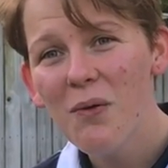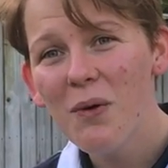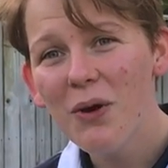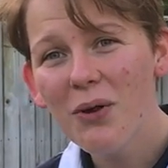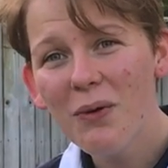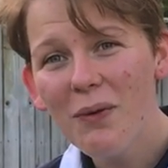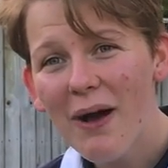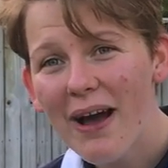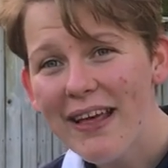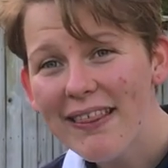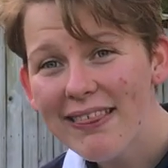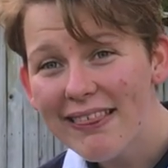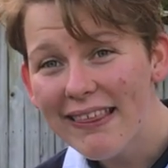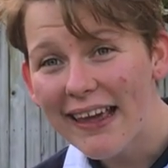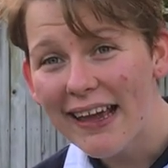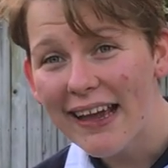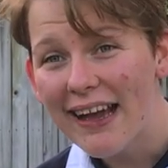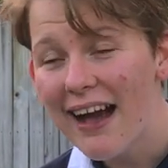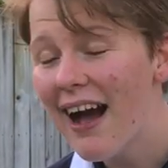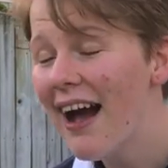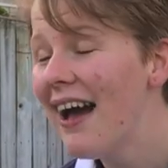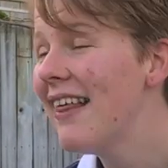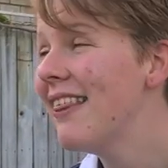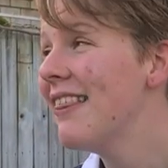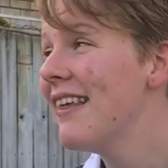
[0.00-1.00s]
what do I think?
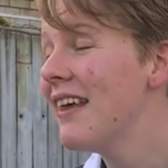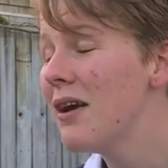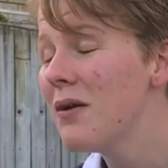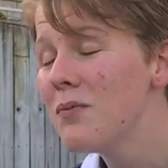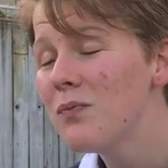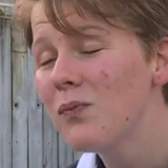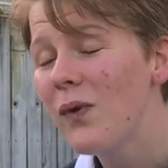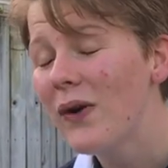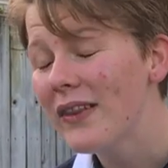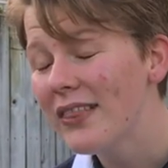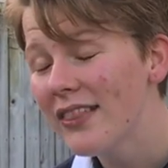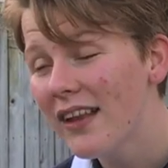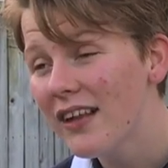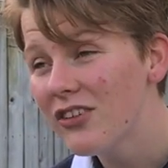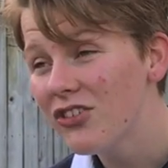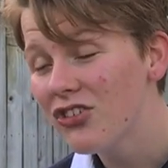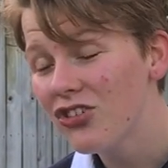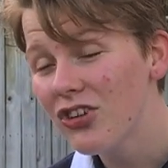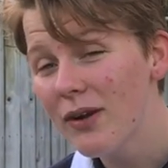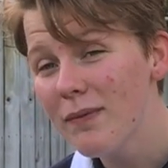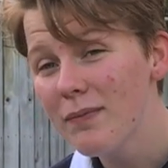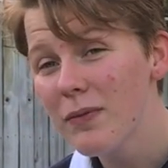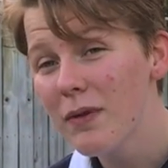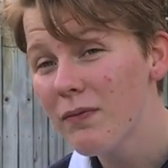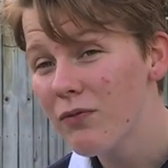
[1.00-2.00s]
I think in one
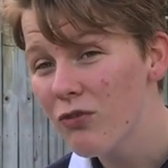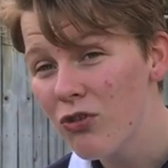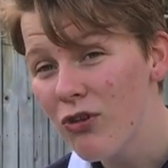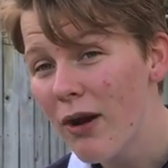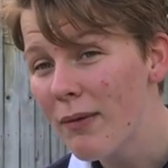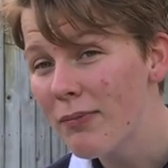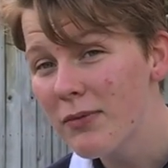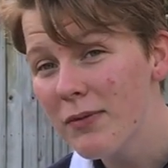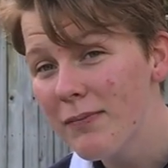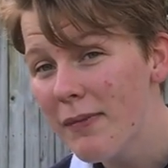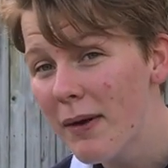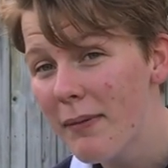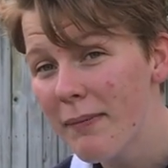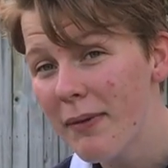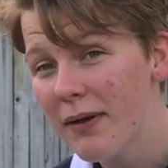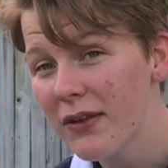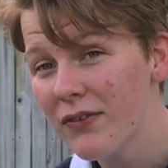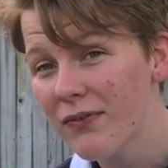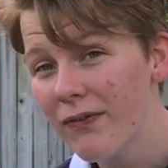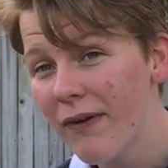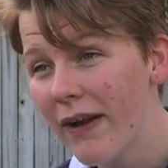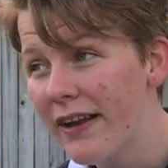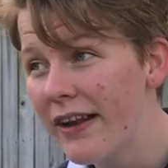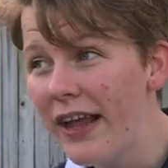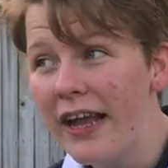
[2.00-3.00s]
lunchtime they've corrupted my best
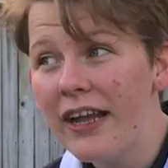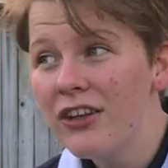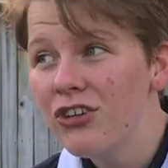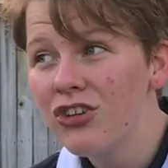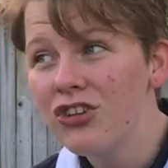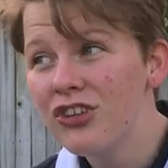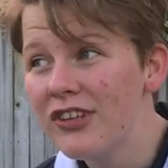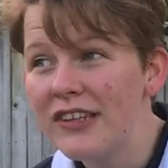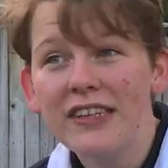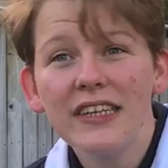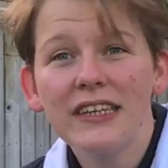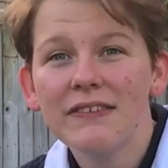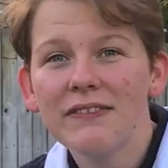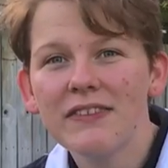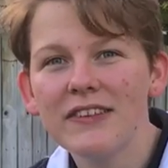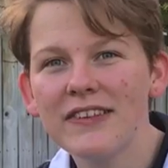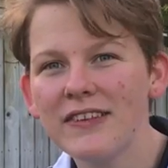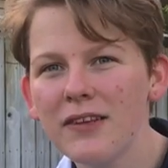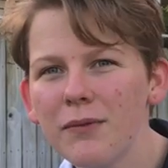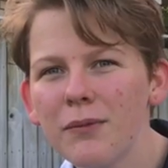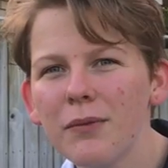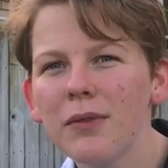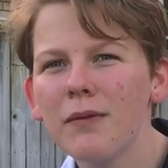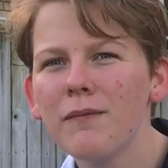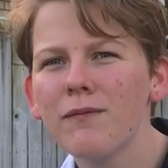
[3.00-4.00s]
friend and you didn't even
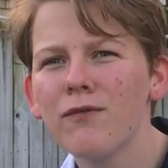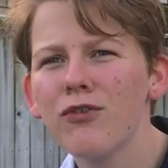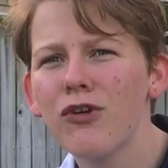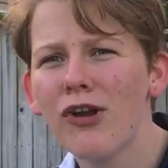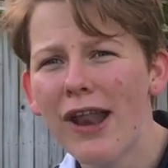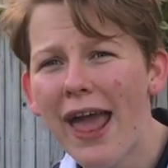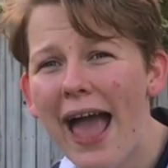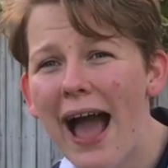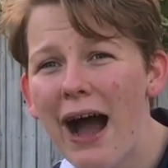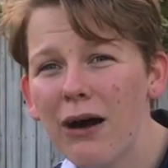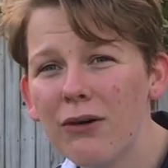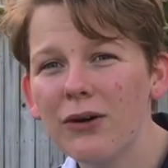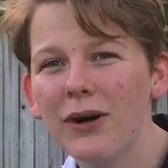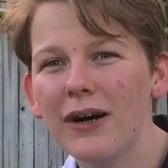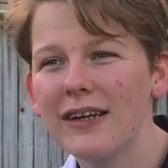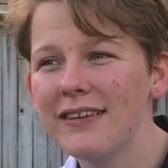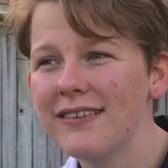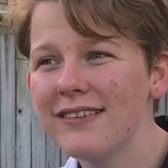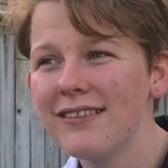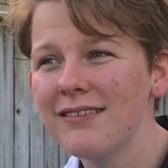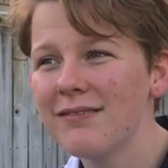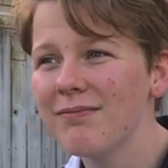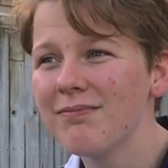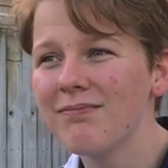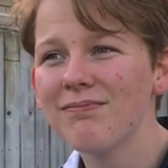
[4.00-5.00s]
sit with them for an hour.
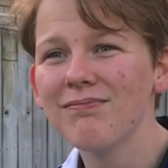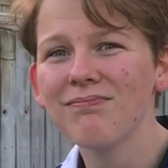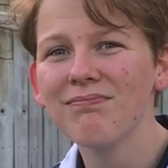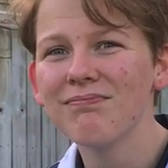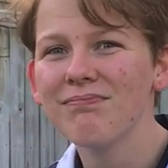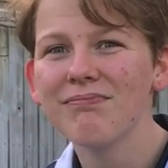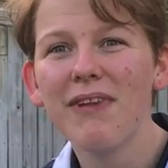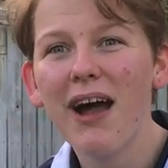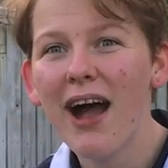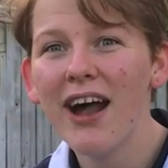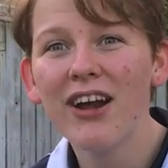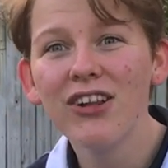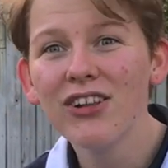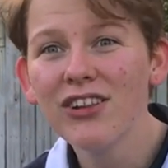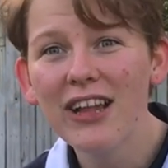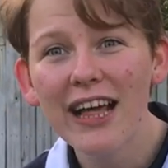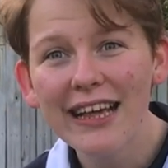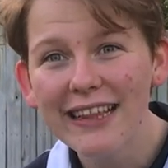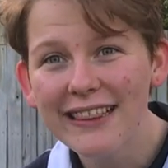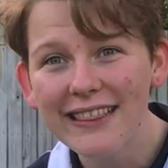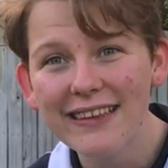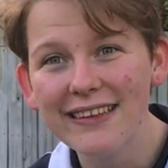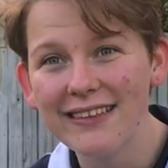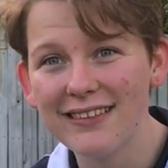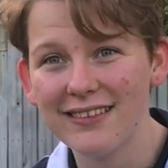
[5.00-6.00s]
Just, I don't
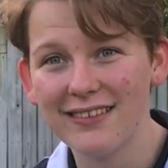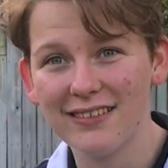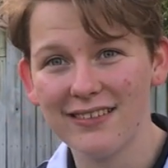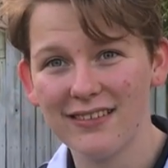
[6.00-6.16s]
like this.